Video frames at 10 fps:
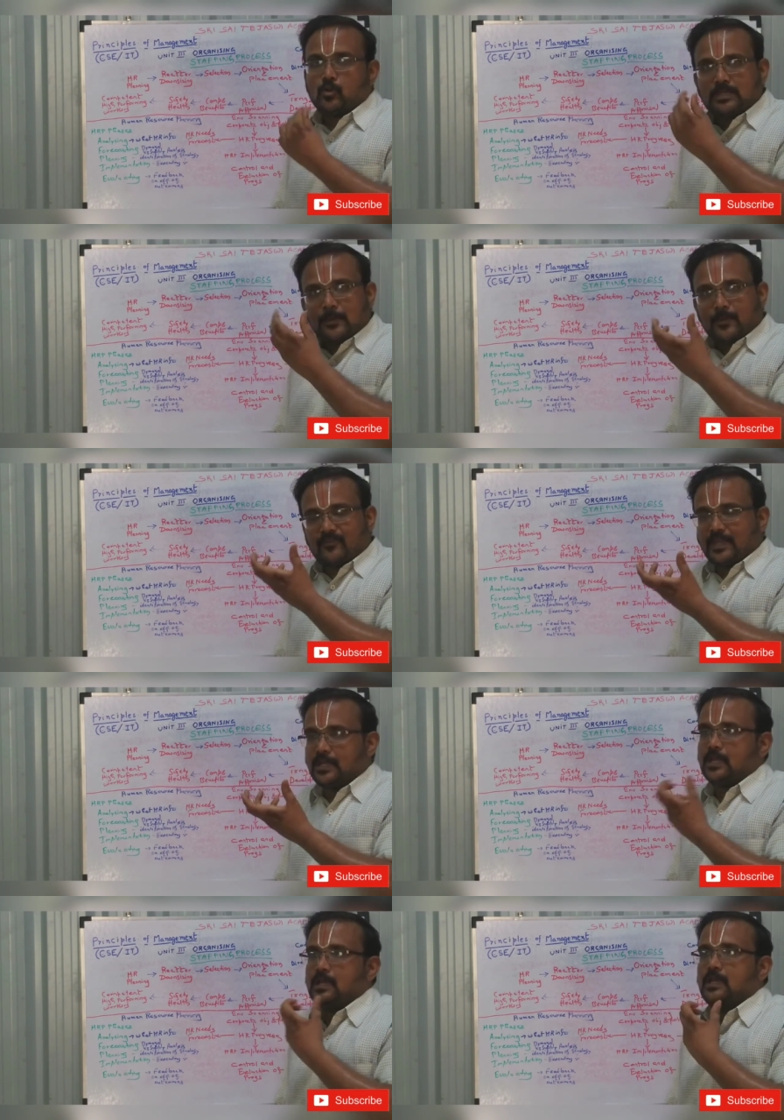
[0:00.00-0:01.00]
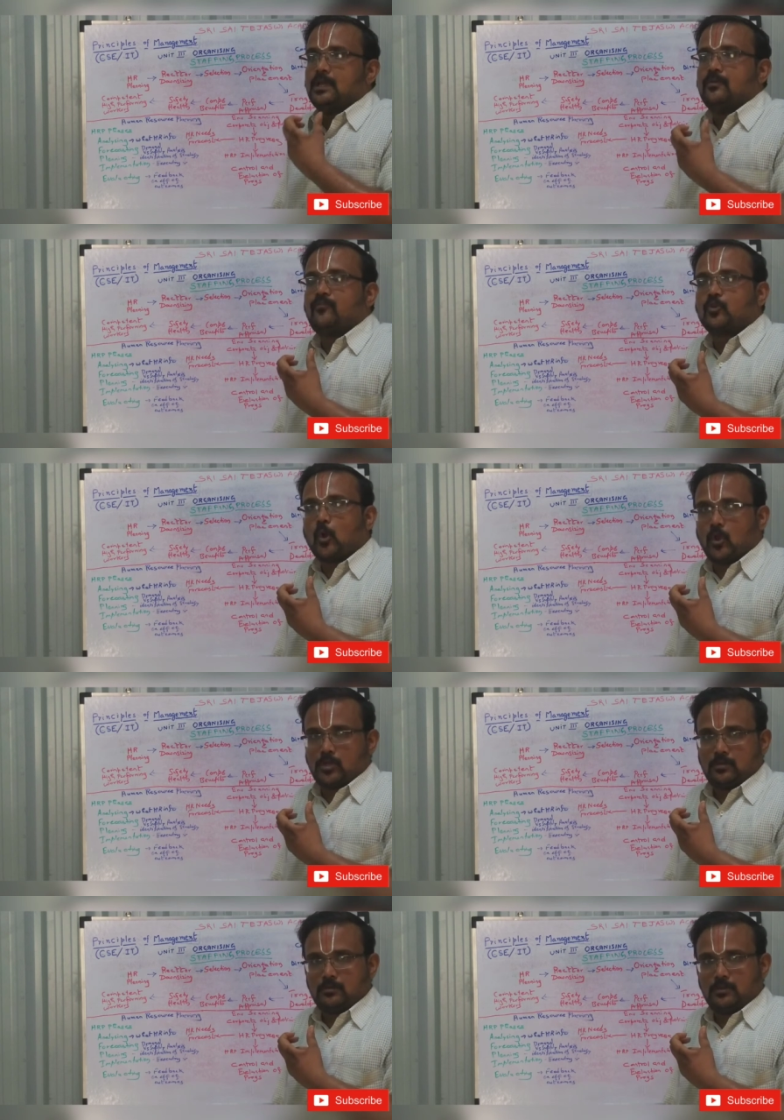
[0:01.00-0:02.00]
Do they provide a food
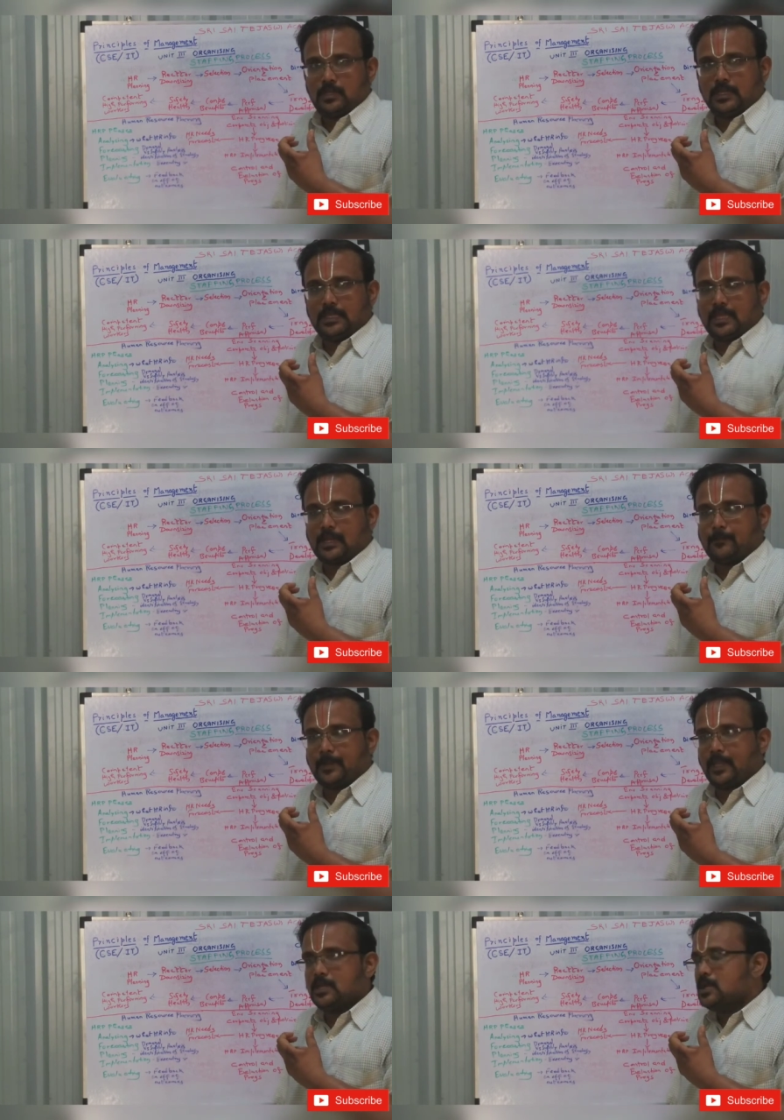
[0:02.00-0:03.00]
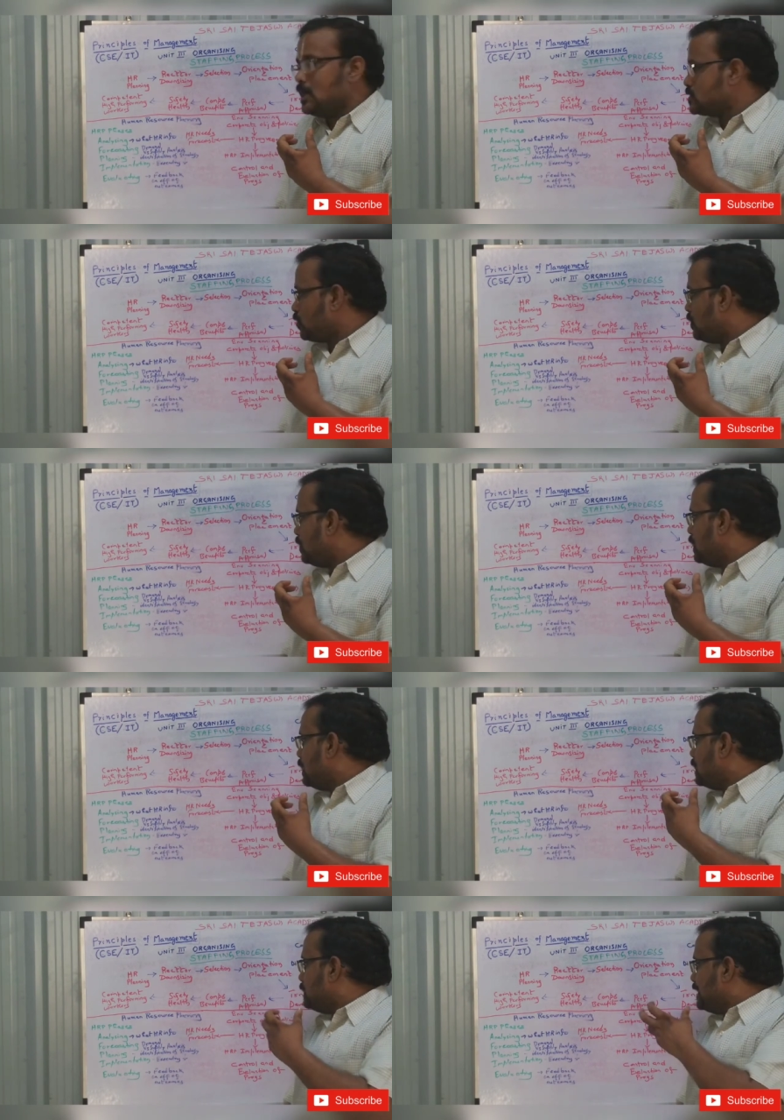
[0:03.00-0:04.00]
court in their company?
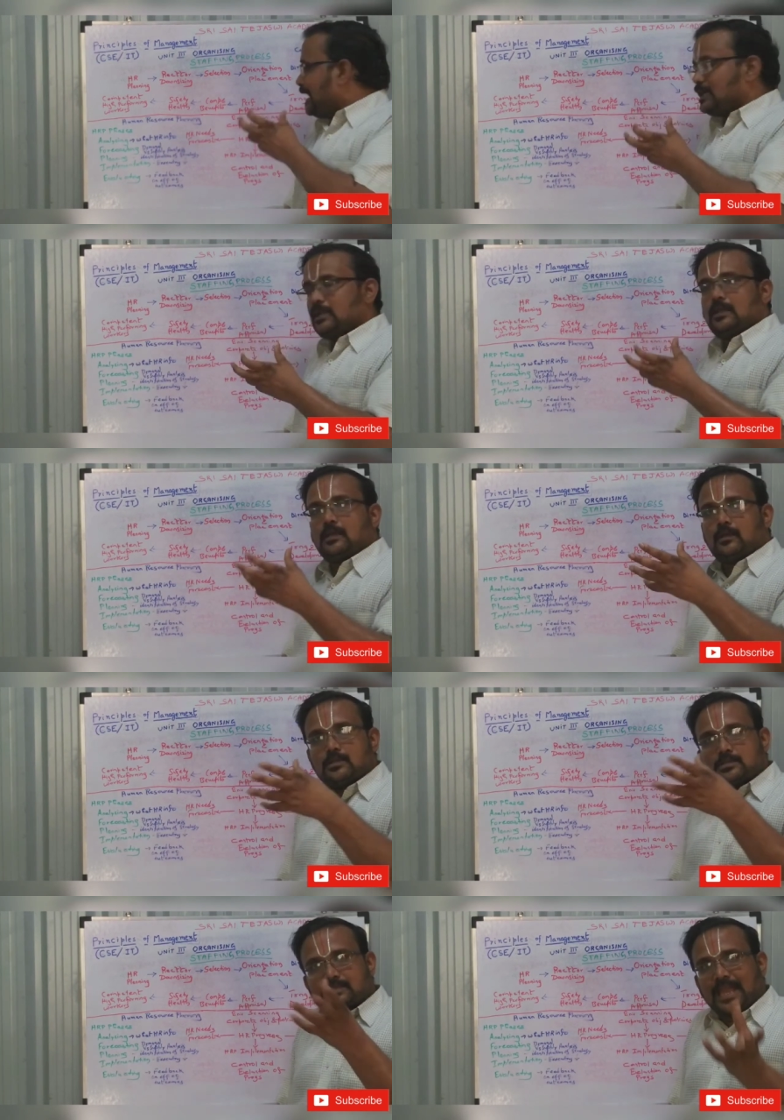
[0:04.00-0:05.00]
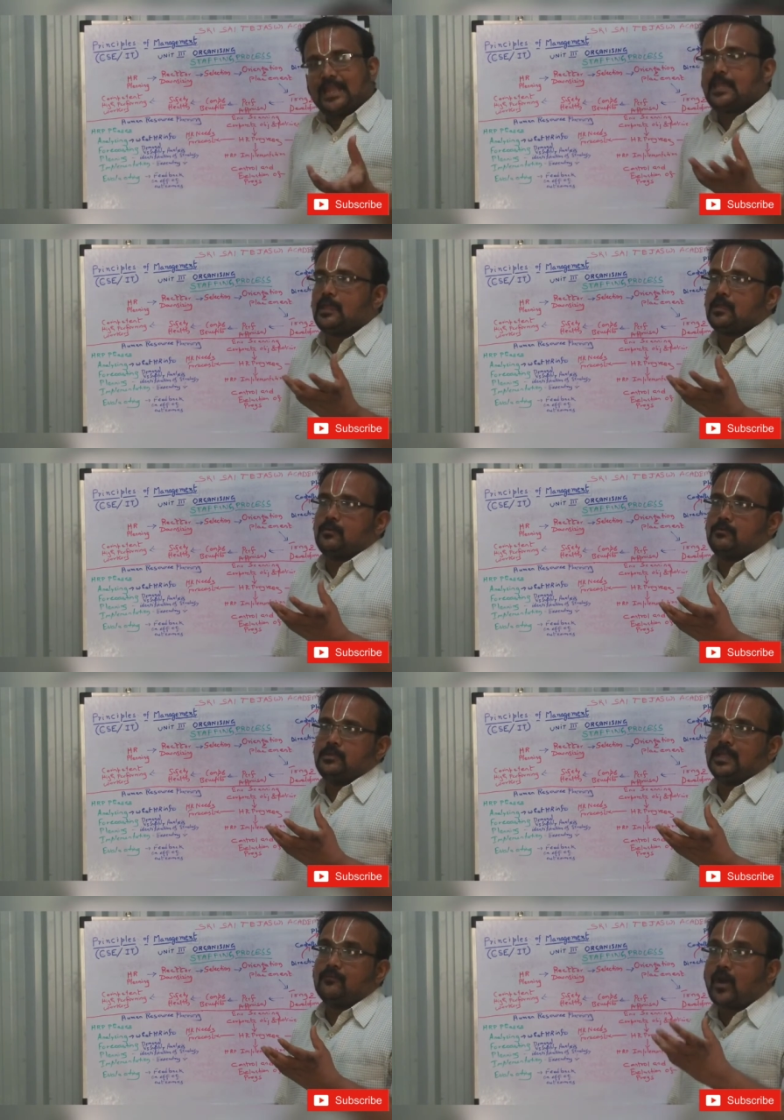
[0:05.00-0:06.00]
So that scanning,
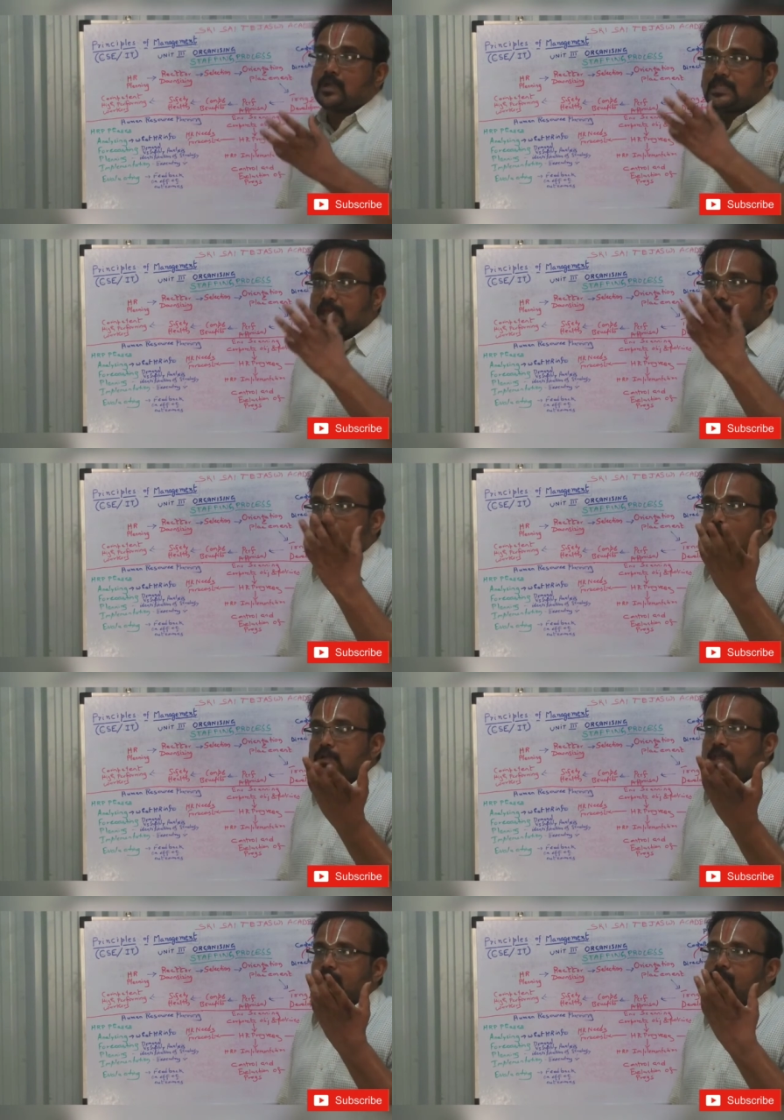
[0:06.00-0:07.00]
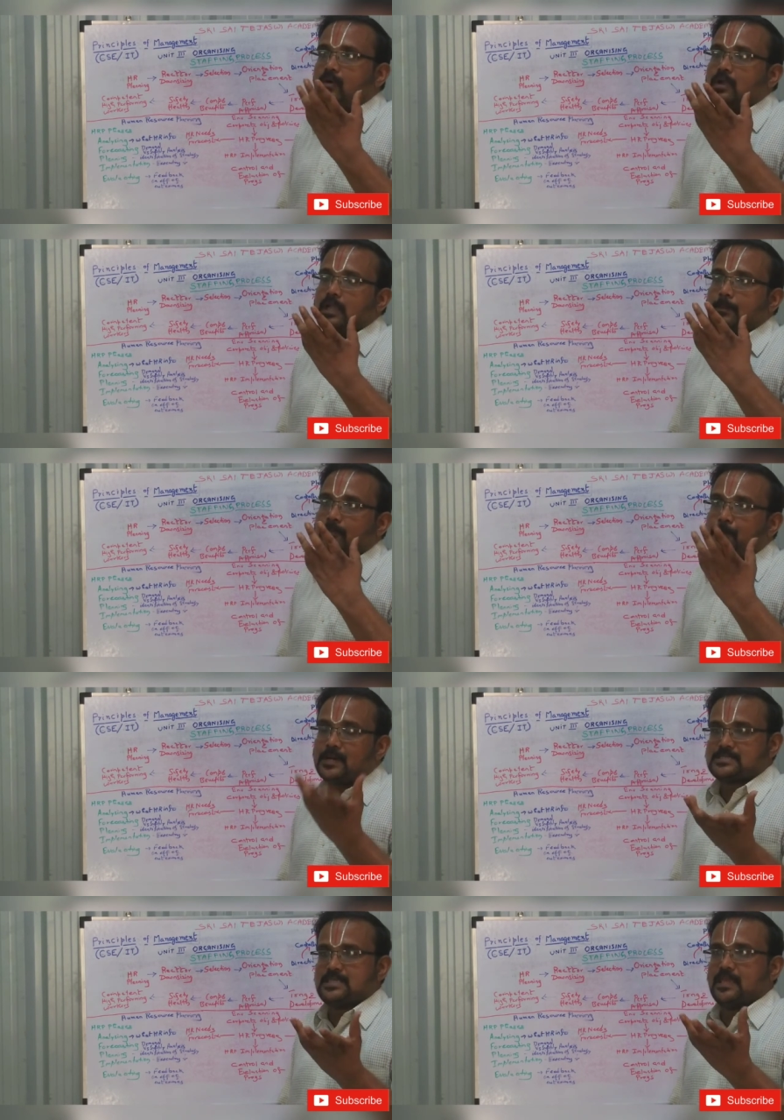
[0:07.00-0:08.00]
what type of
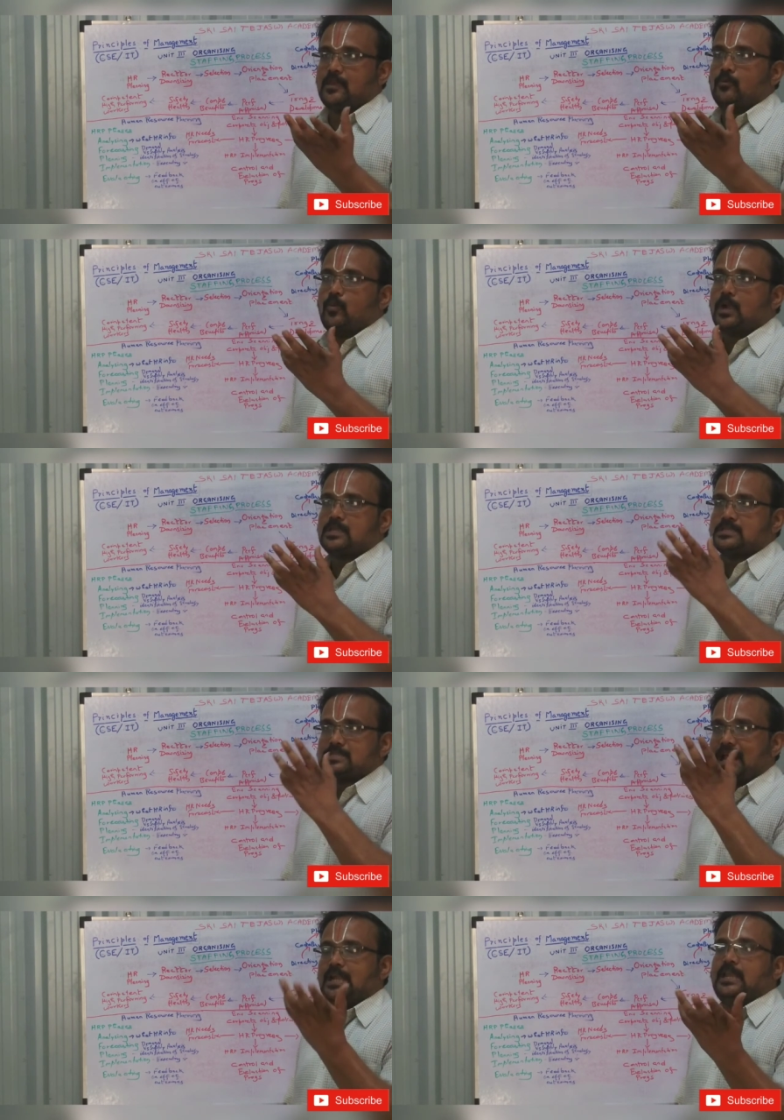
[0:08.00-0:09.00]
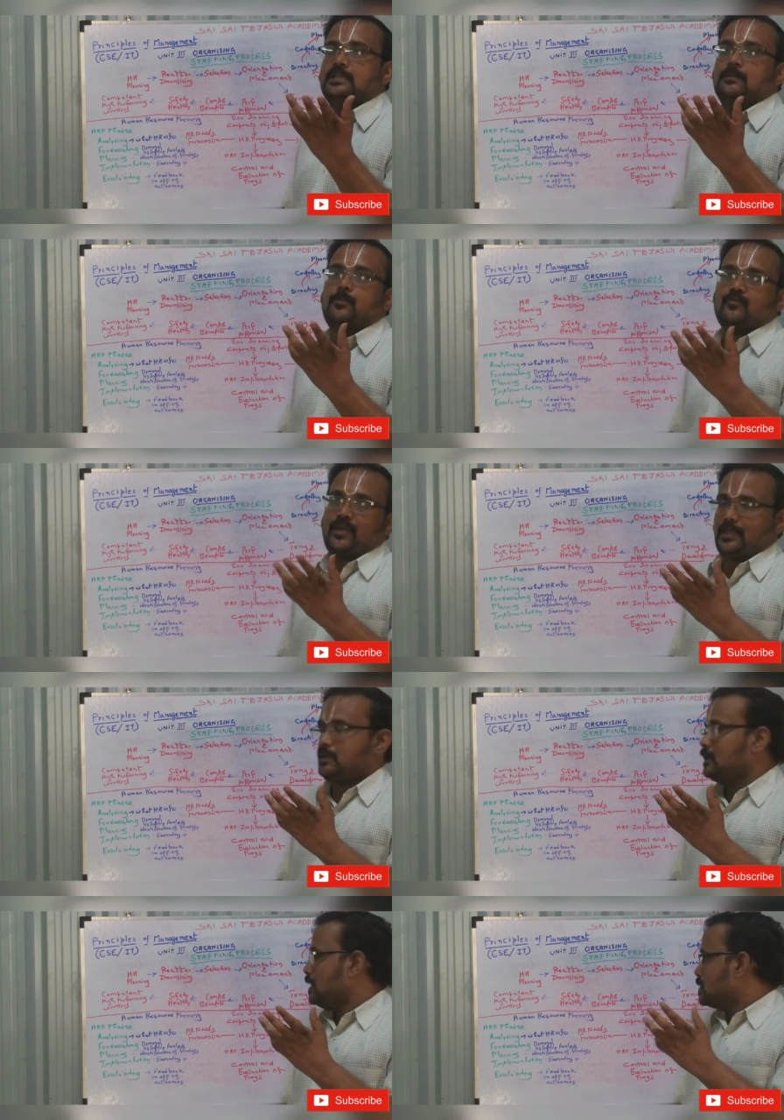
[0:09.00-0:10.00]
perks they give, what is the salary they provide.